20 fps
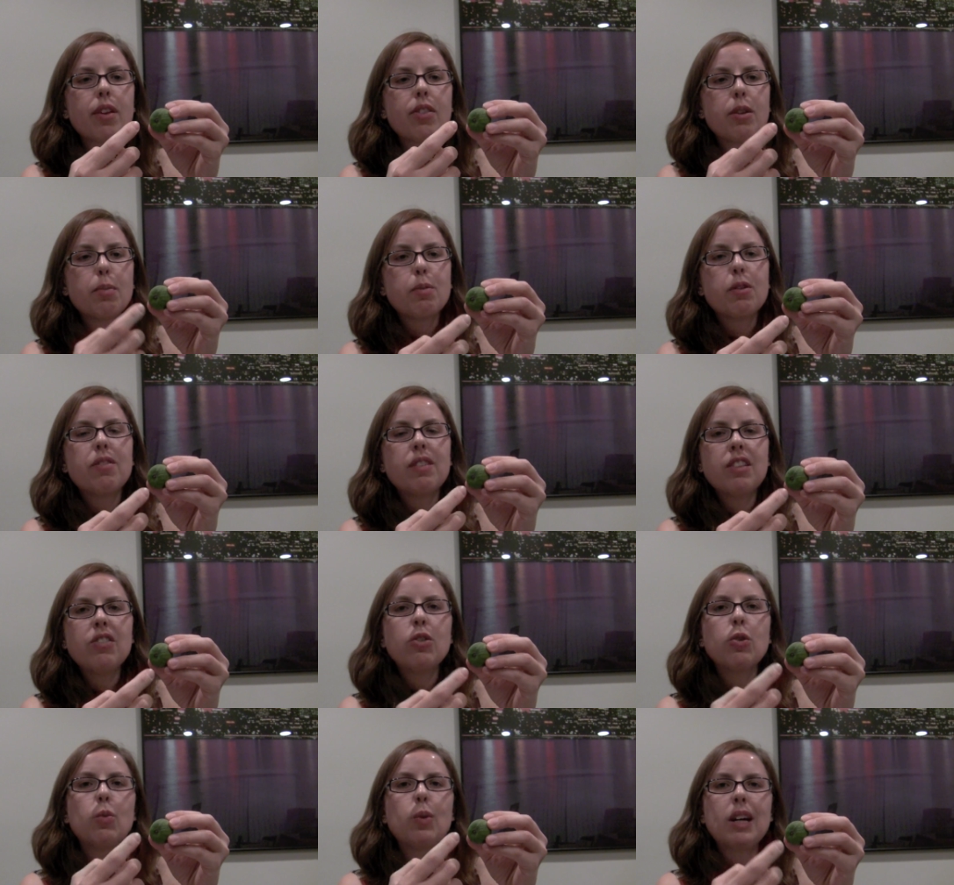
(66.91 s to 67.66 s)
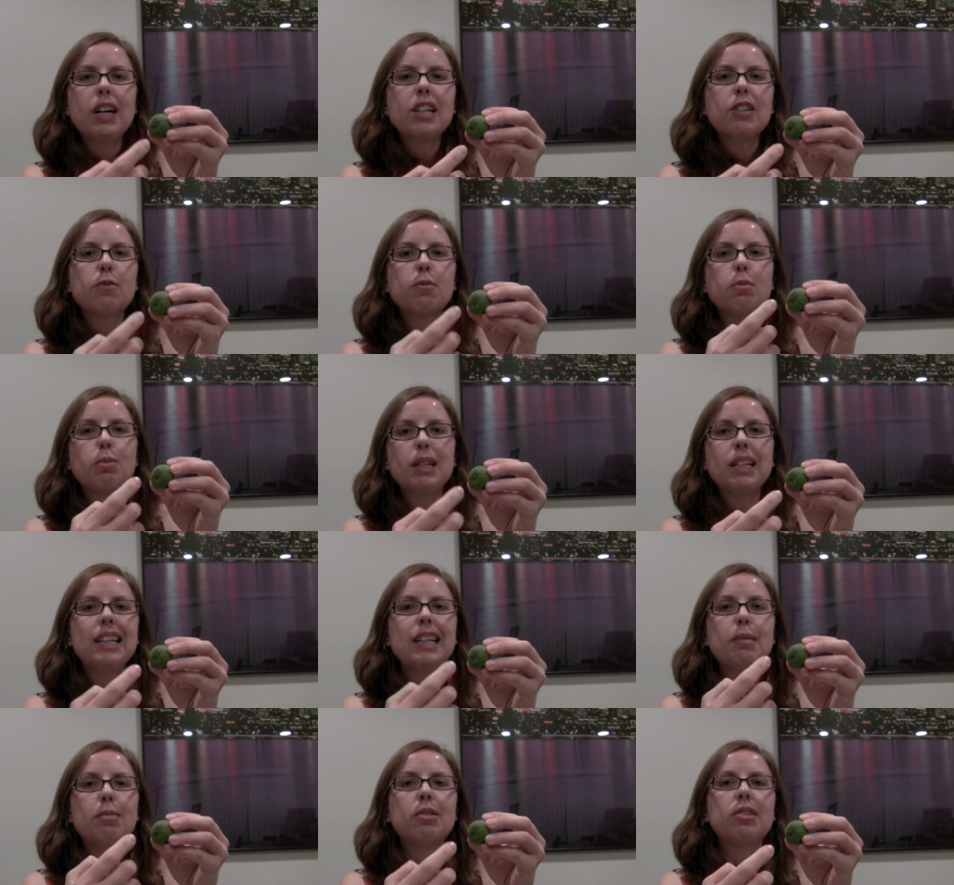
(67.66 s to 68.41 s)
that prevent the wasp from
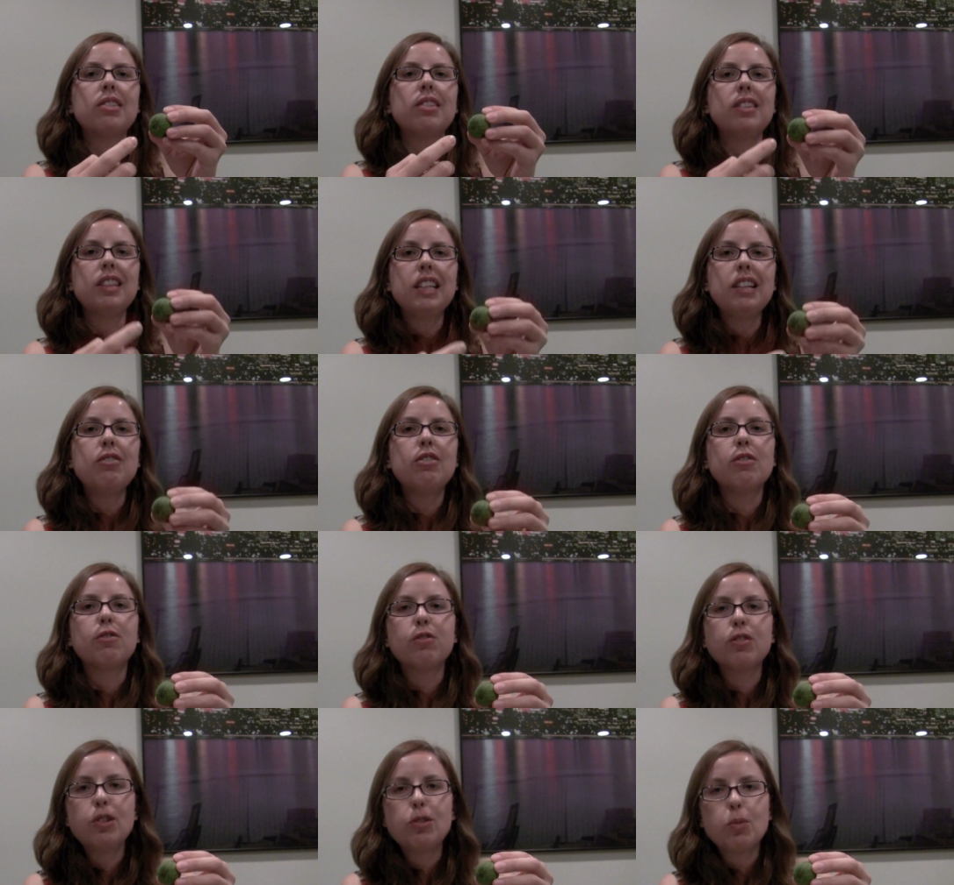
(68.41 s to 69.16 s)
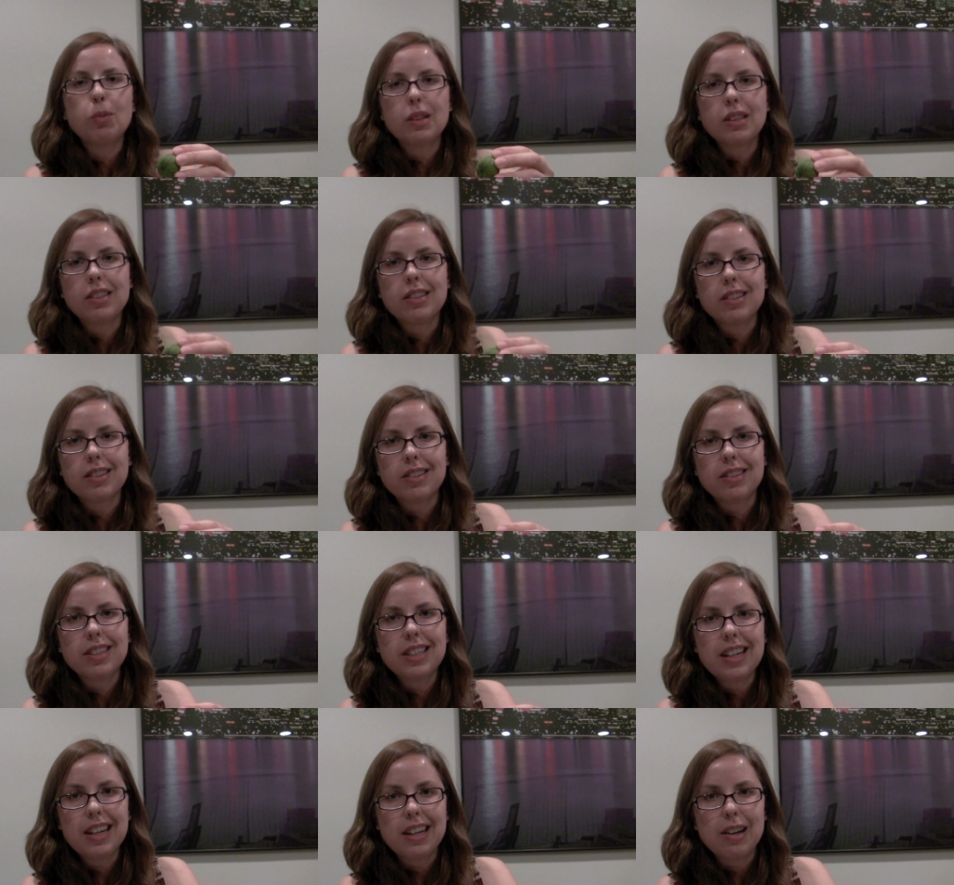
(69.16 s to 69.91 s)
being able to leave the fruit once it's
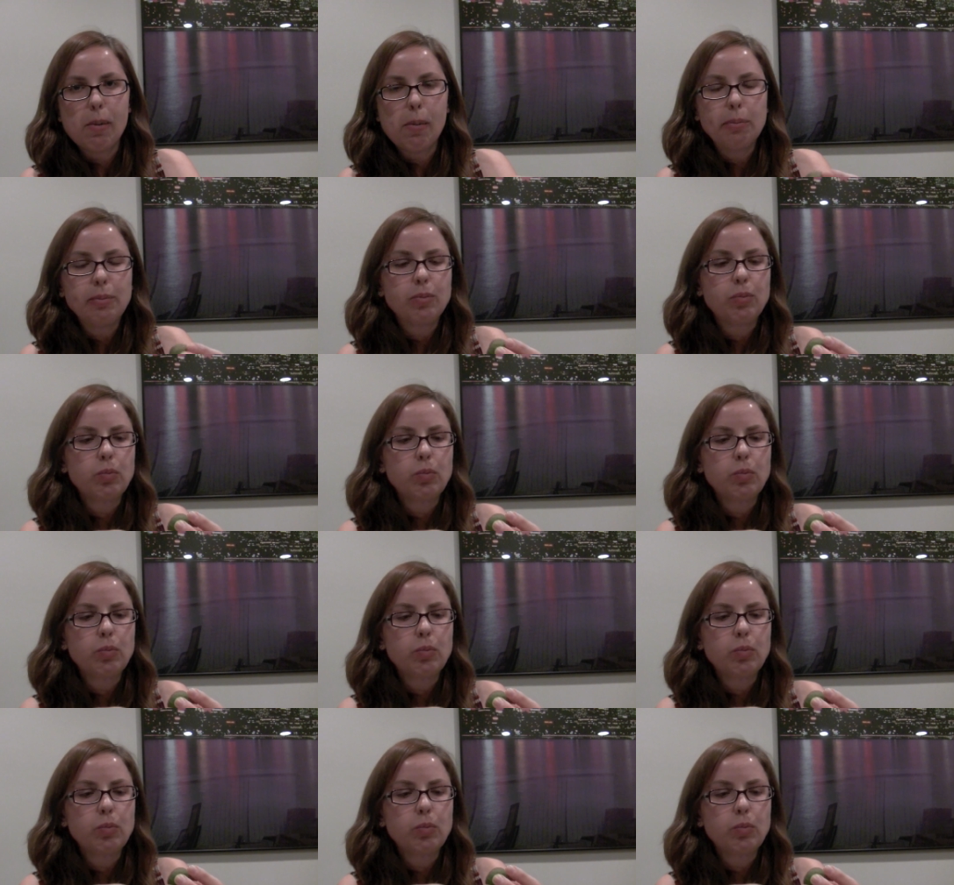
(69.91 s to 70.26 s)
inside.